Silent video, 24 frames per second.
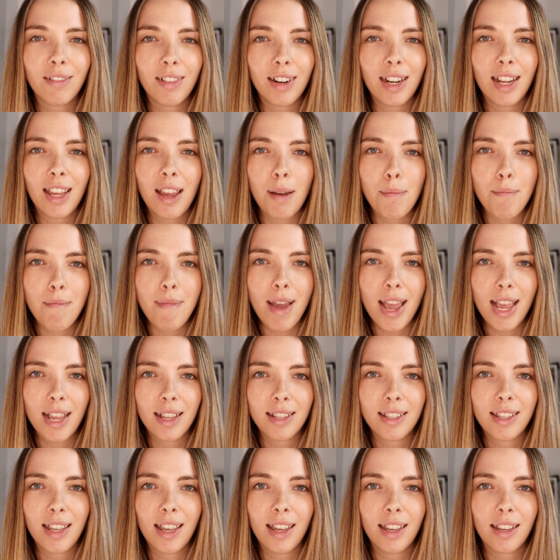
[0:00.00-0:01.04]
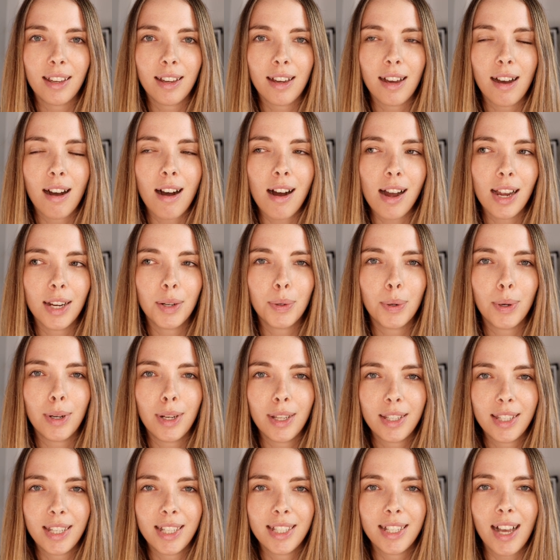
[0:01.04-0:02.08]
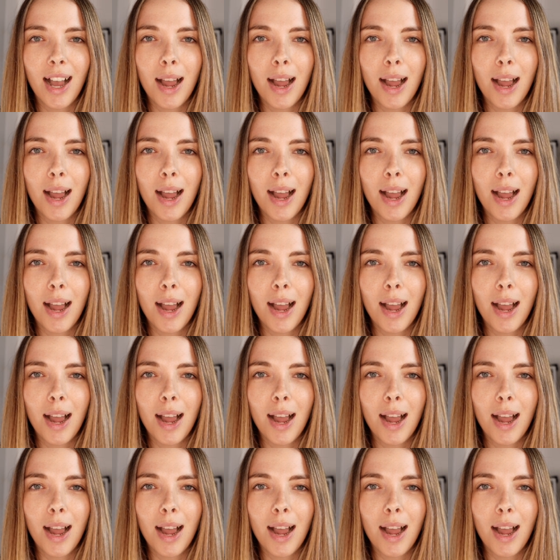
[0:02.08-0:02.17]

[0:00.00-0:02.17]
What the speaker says: really amazing high quality